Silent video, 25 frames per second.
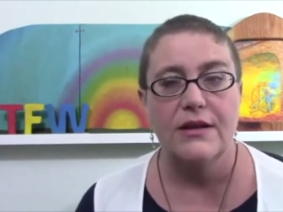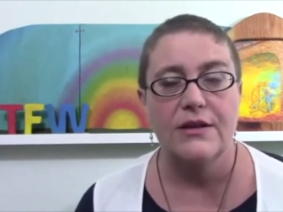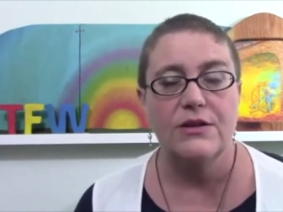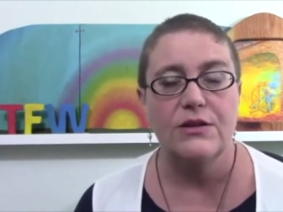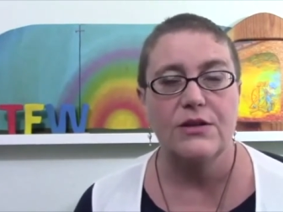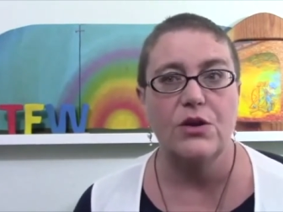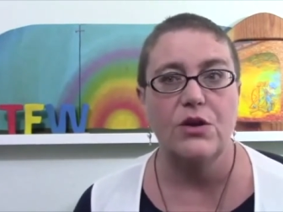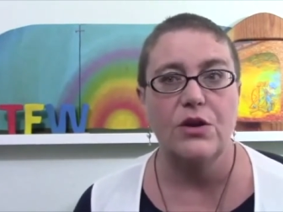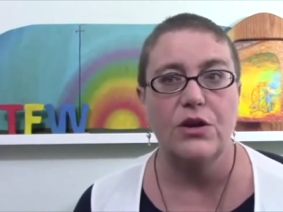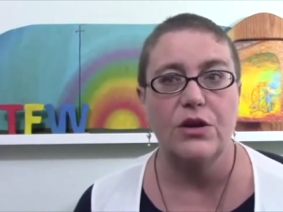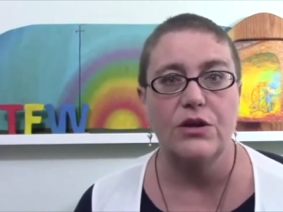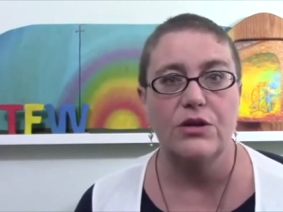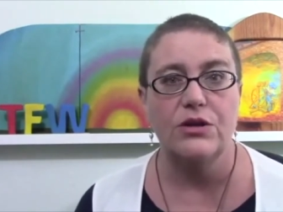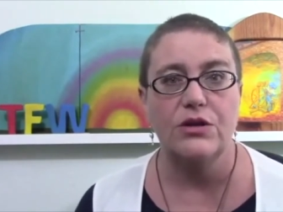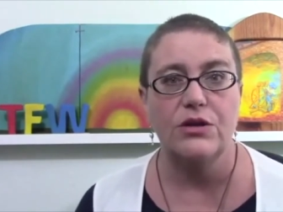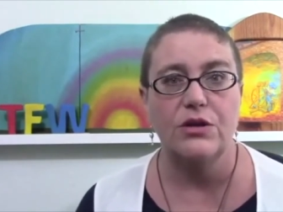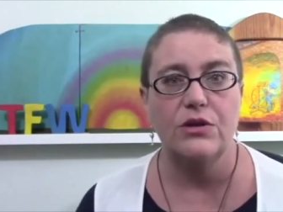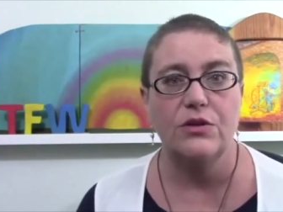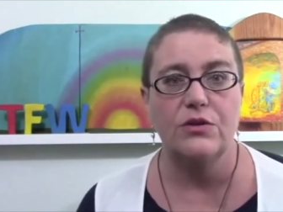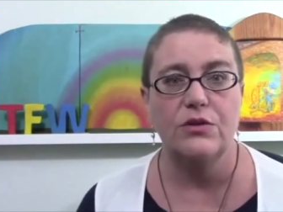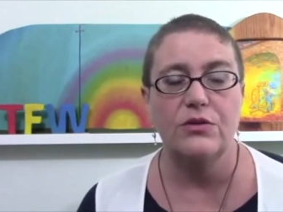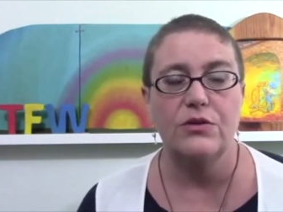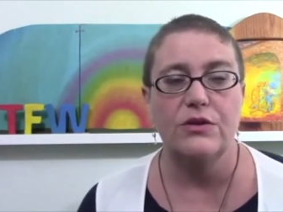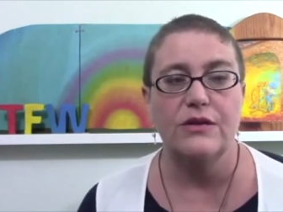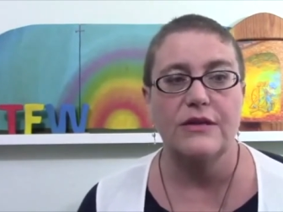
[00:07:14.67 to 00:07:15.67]
so you can
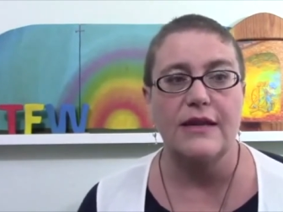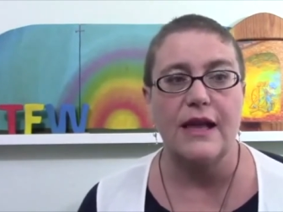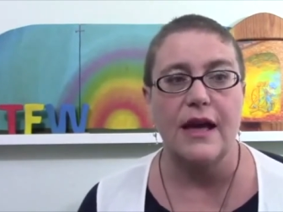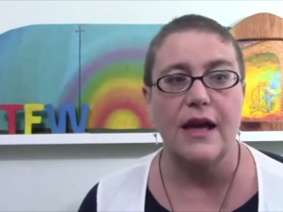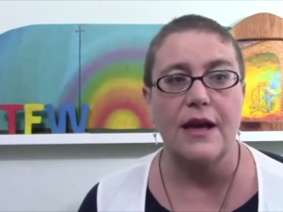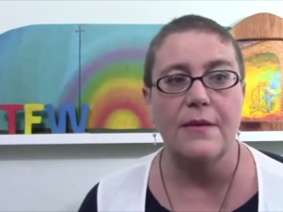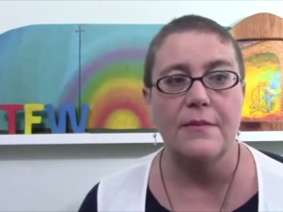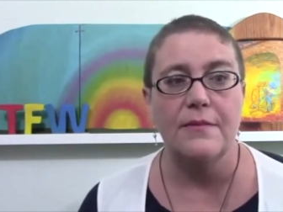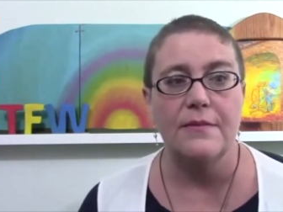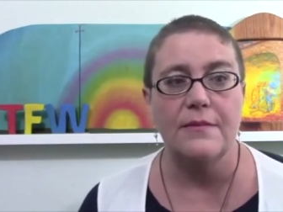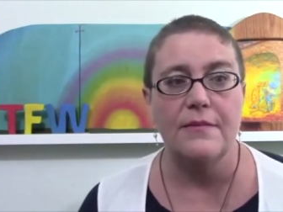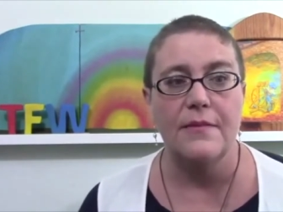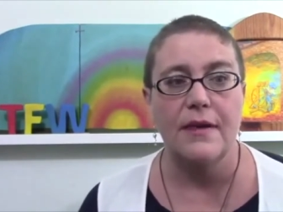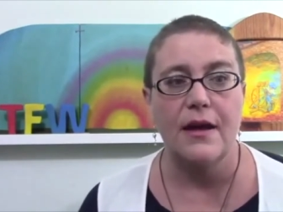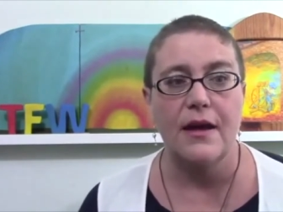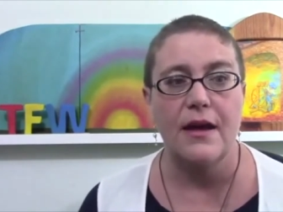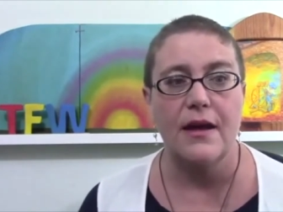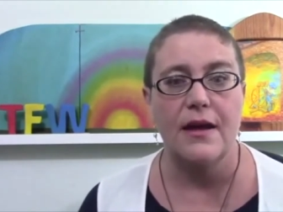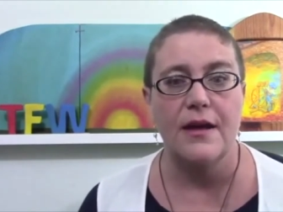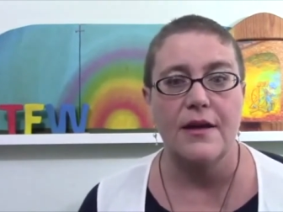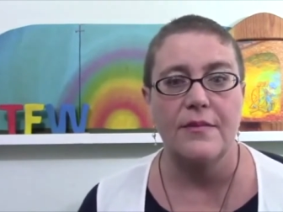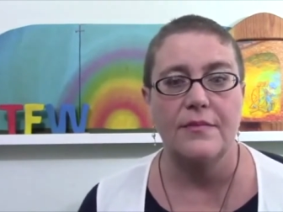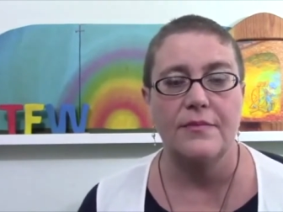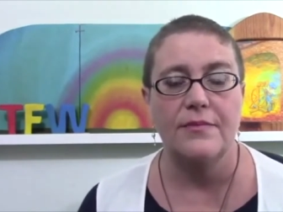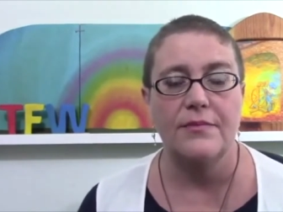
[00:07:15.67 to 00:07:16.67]
do some
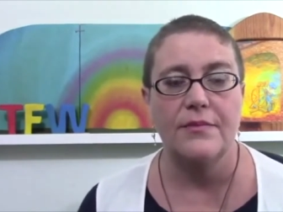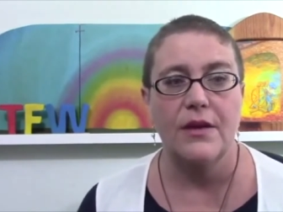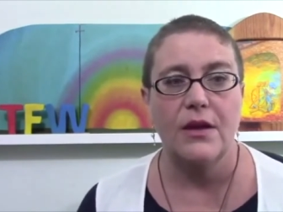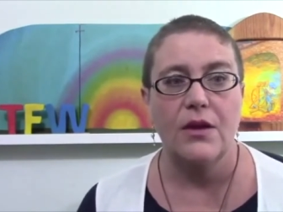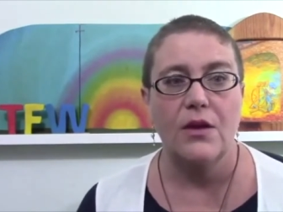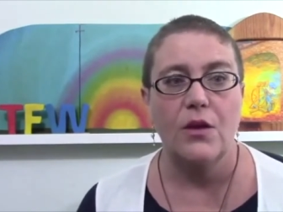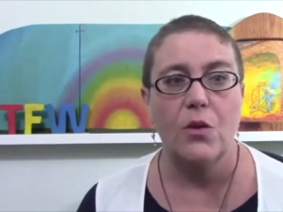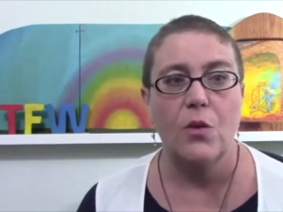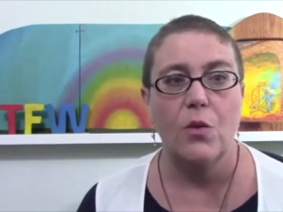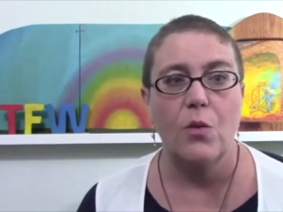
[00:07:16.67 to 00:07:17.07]
um,